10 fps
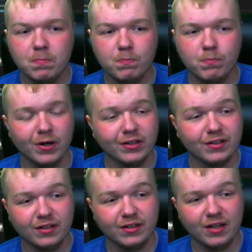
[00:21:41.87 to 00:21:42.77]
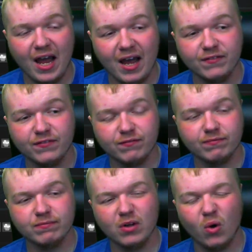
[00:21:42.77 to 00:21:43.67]
But to not have
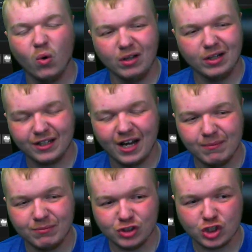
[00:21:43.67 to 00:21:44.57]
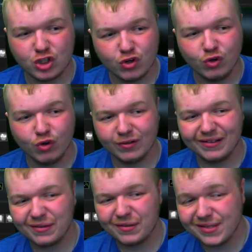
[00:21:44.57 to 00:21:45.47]
a whole lot of time just to
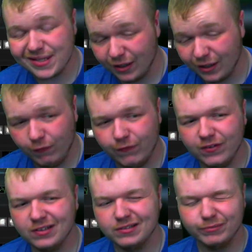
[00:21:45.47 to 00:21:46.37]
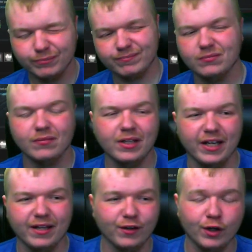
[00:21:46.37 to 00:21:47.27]
yourself, yeah,
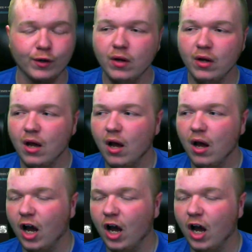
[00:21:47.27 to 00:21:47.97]
there you go.